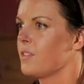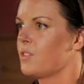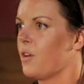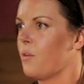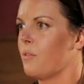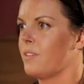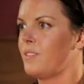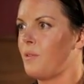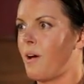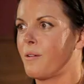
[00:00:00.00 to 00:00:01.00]
So when
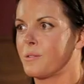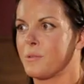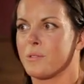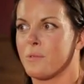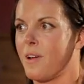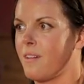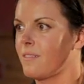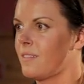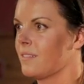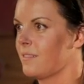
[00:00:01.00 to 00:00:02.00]
2 hours rolls
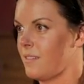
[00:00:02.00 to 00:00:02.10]
around,